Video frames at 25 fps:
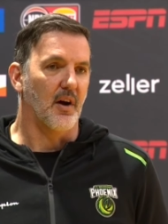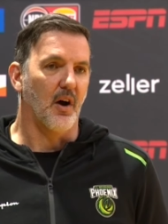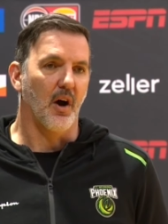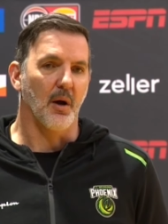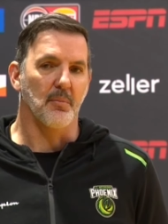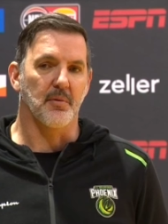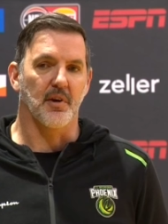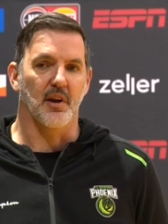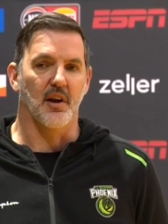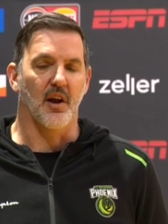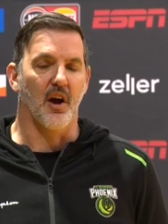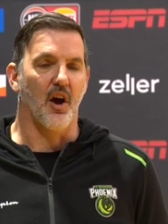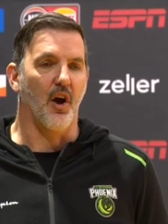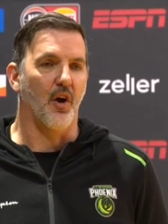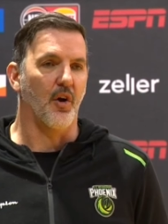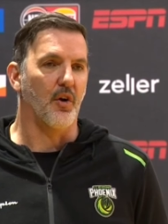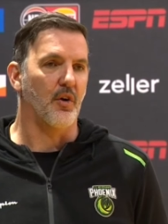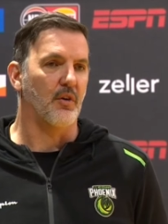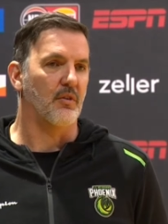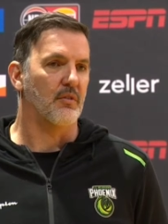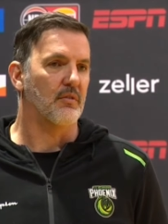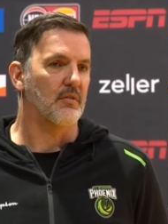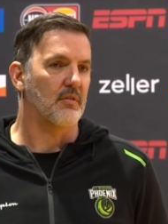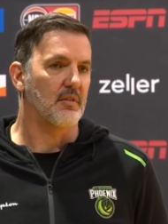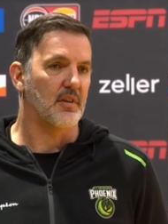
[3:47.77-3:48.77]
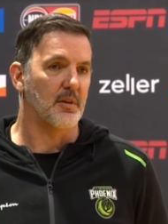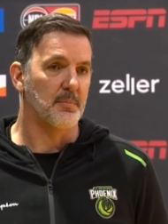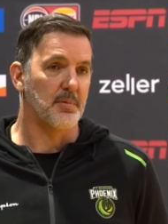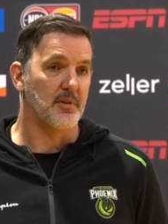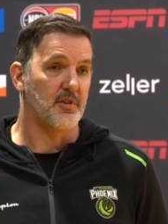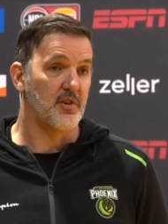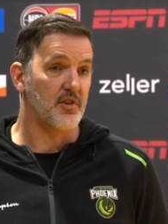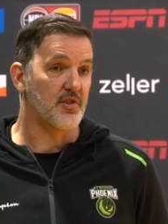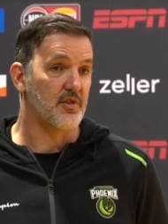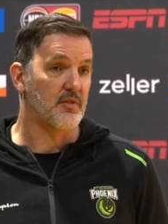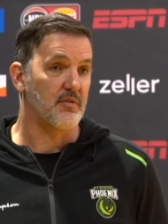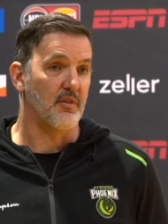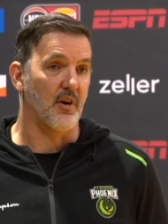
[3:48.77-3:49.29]
I'm going to own the
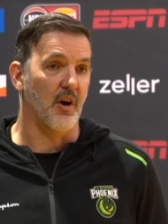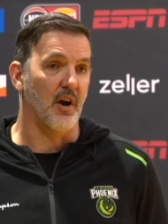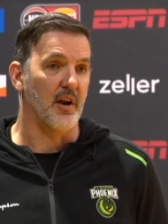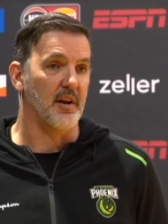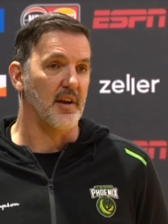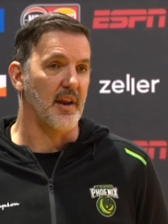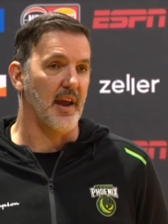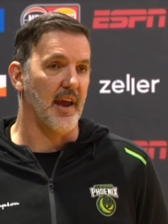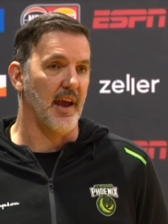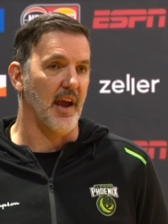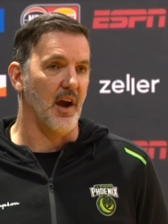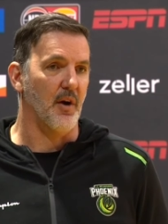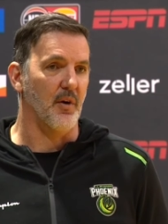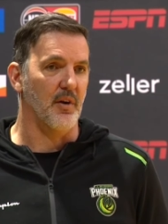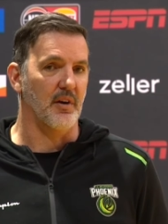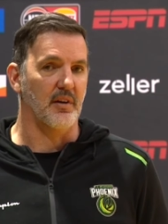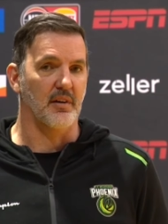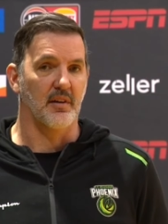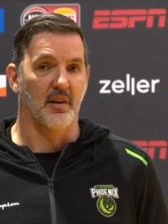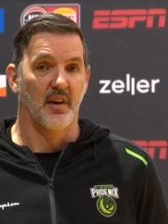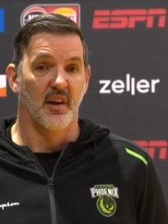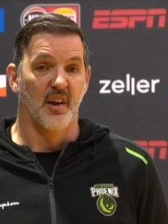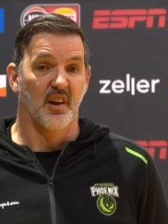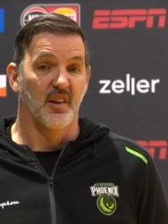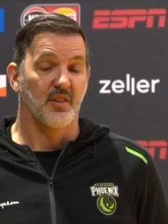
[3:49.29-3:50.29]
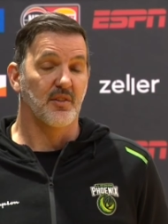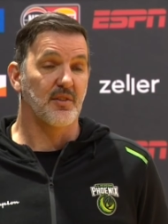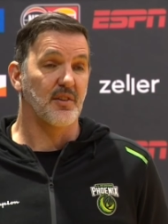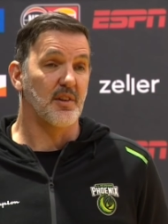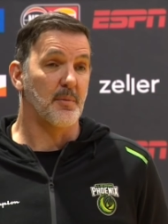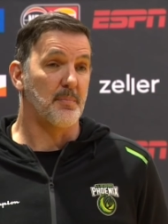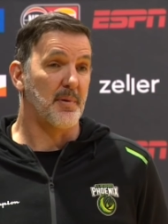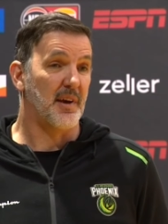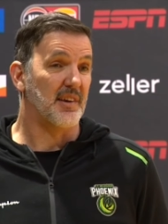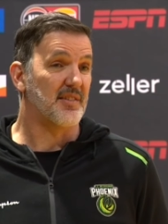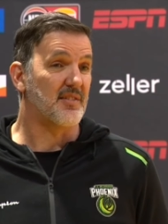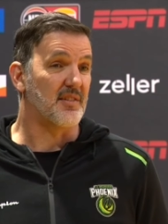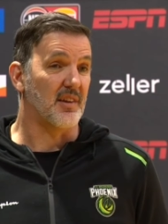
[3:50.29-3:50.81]
position right now and do the
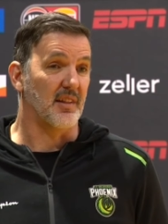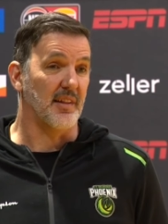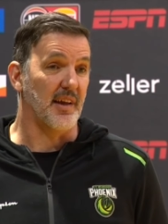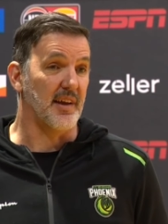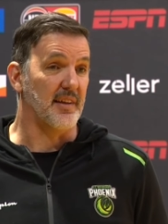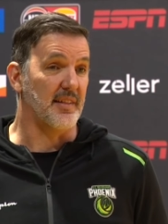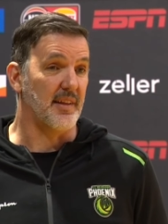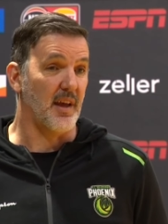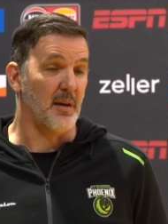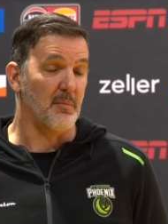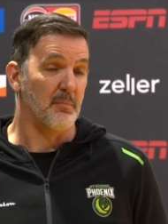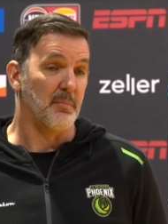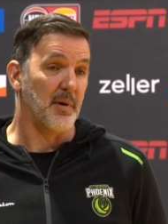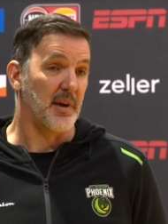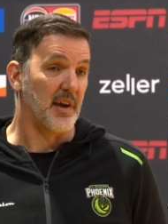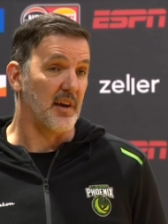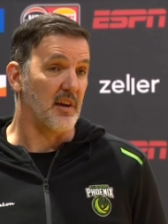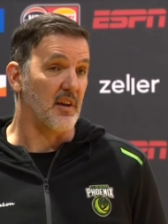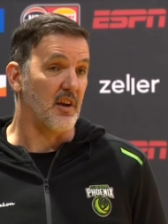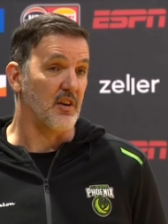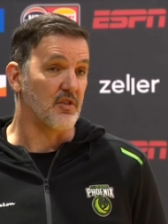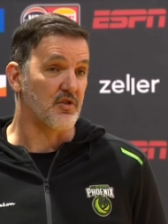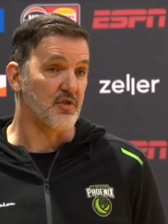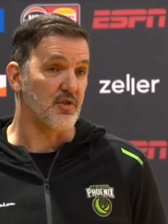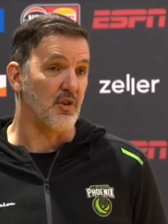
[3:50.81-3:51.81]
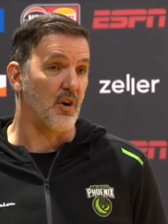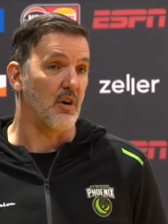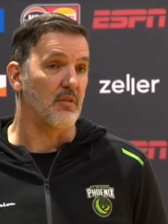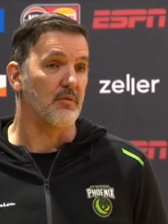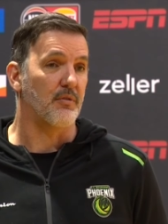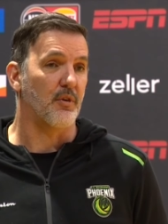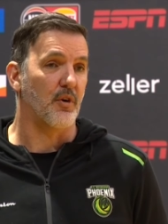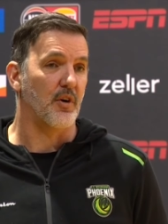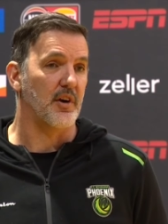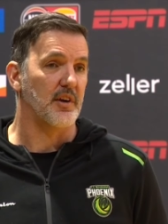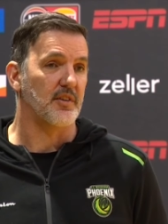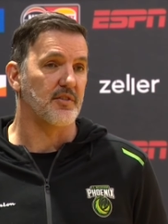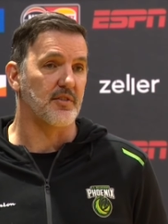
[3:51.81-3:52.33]
best to lead them, be a, a, strong
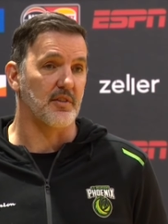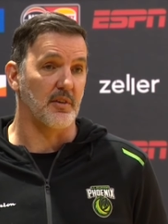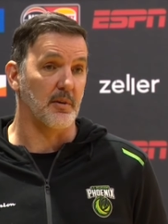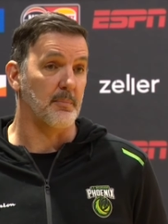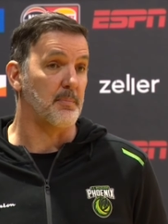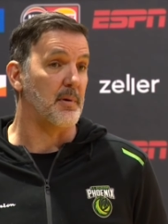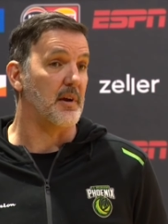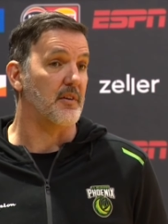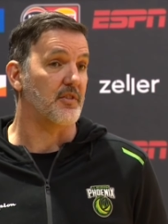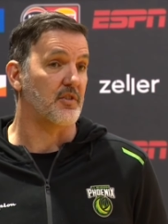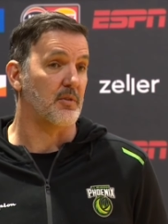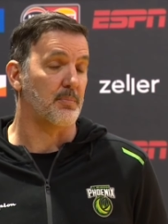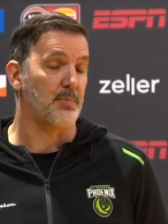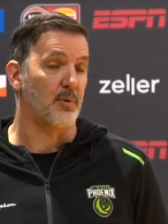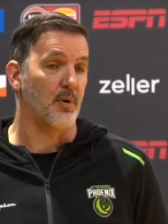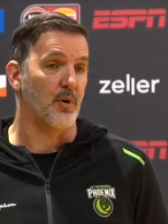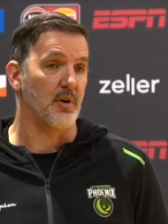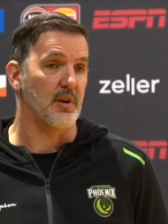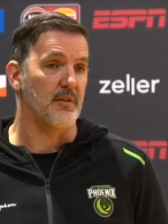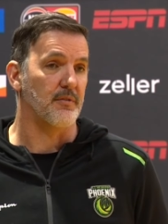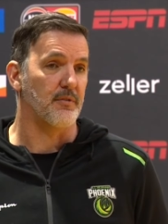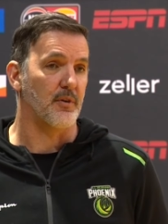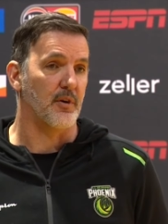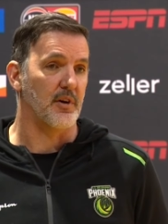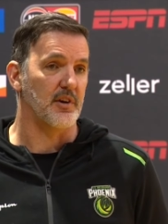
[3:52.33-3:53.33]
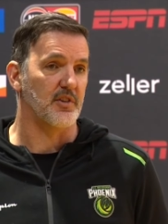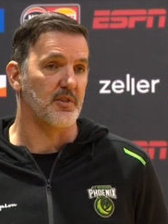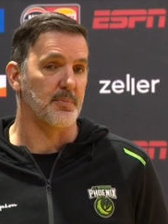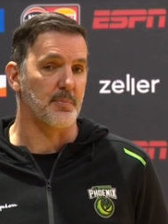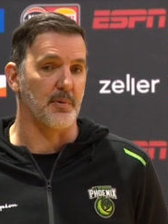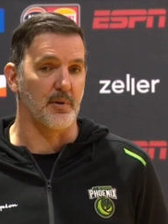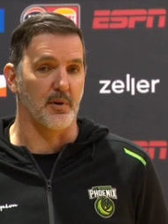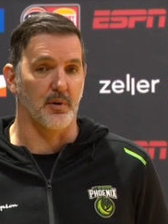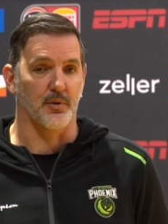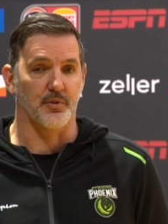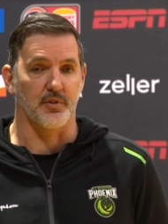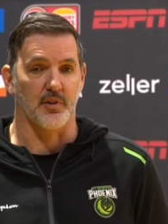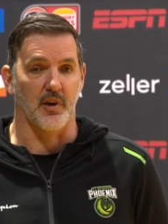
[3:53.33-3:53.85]
voice, uh, be a supportive voice,
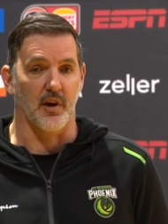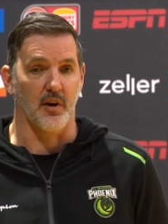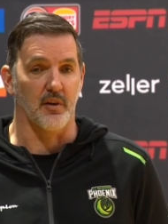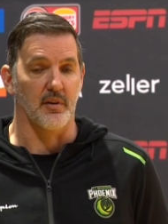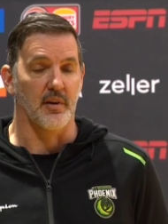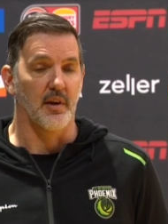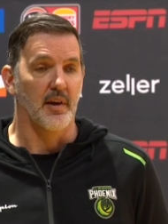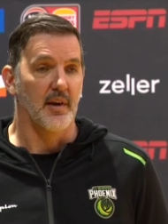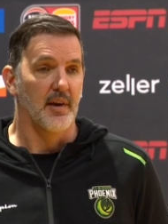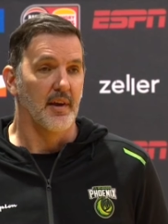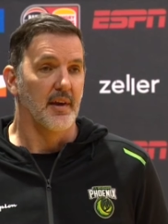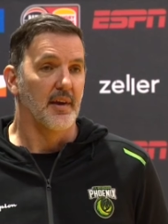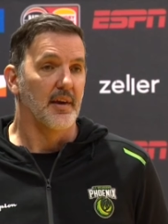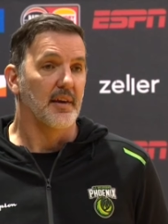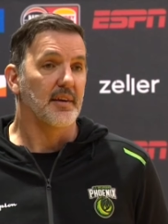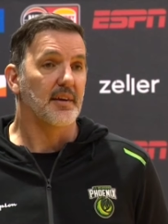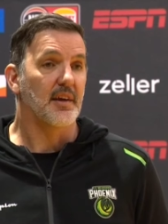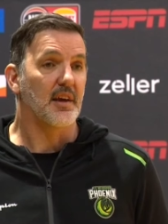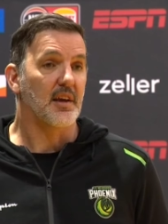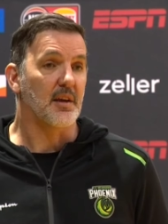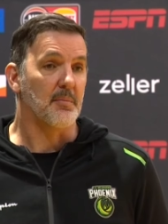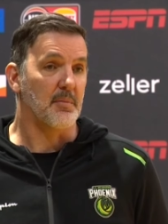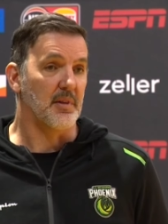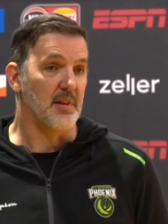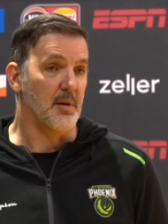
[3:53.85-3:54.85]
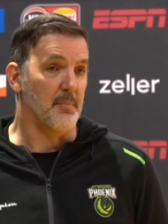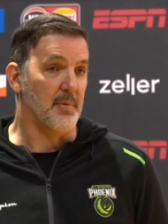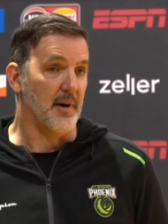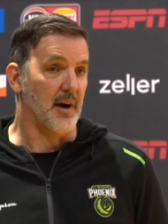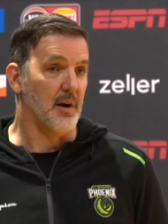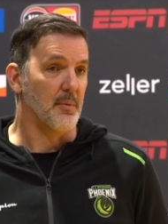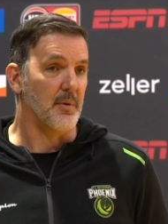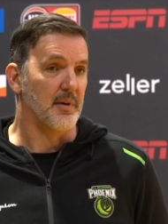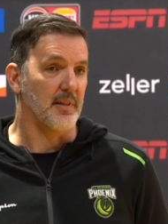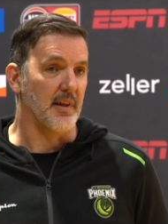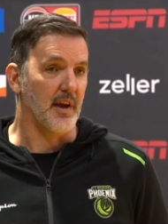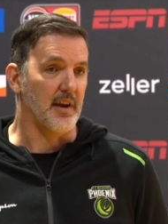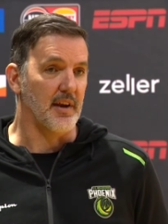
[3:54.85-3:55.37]
but also kick them in the
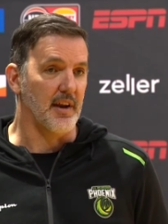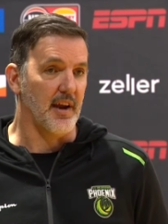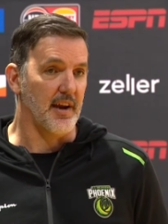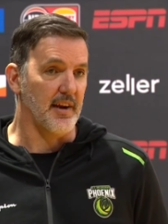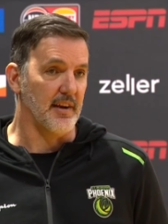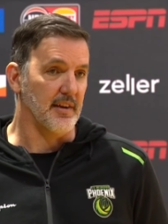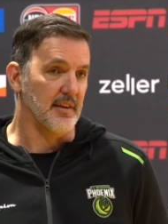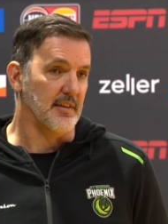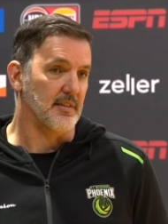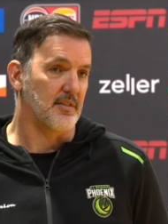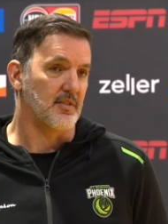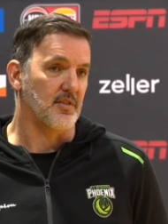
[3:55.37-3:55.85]
butt when they need it.